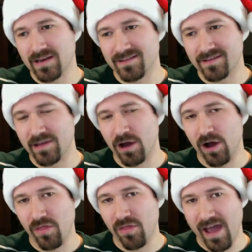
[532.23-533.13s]
into the
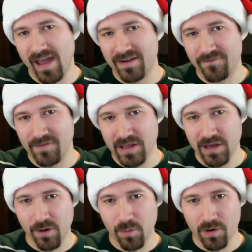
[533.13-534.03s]
online
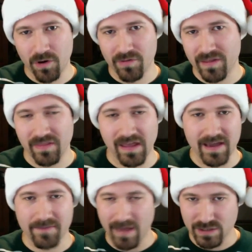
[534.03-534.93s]
video world than
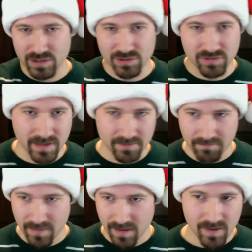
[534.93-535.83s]
like
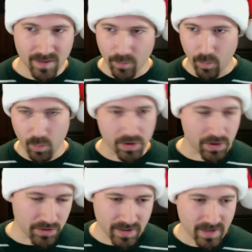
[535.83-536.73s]
mainstream
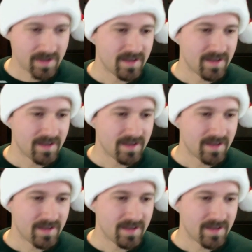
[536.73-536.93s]
world,